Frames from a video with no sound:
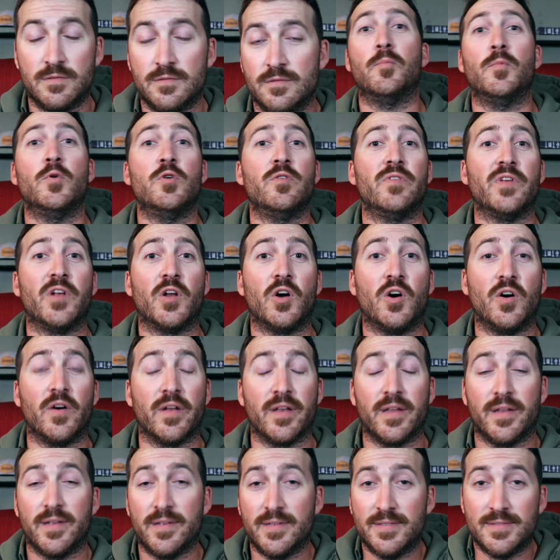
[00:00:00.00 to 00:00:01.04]
Moving
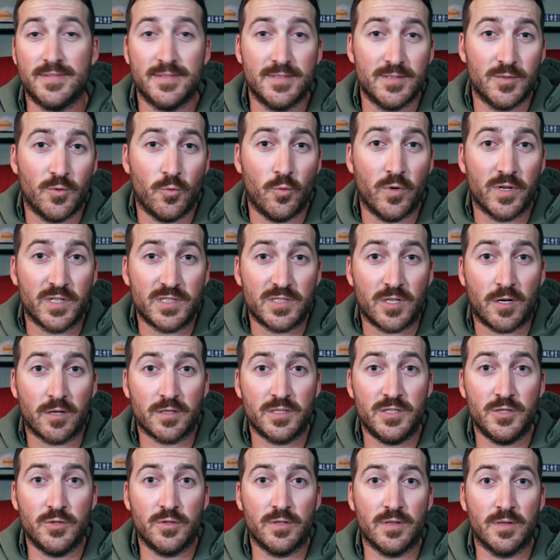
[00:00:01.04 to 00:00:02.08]
on, I want to
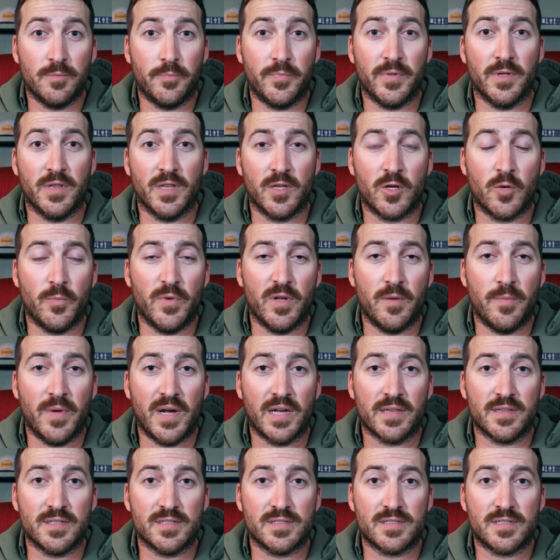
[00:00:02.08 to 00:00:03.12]
talk to you a little bit
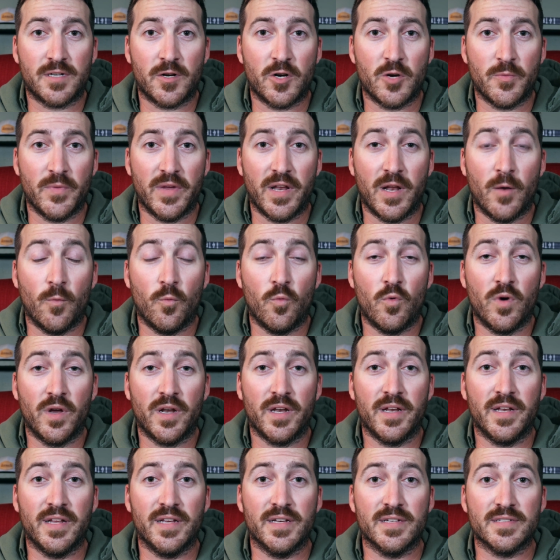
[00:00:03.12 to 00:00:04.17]
about this tournament and
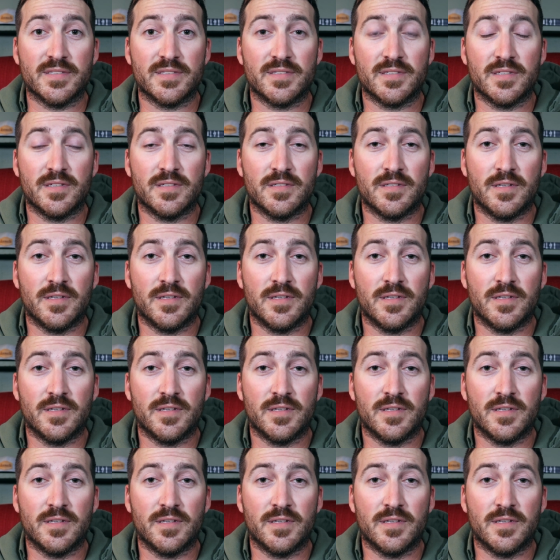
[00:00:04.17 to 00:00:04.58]
what it is.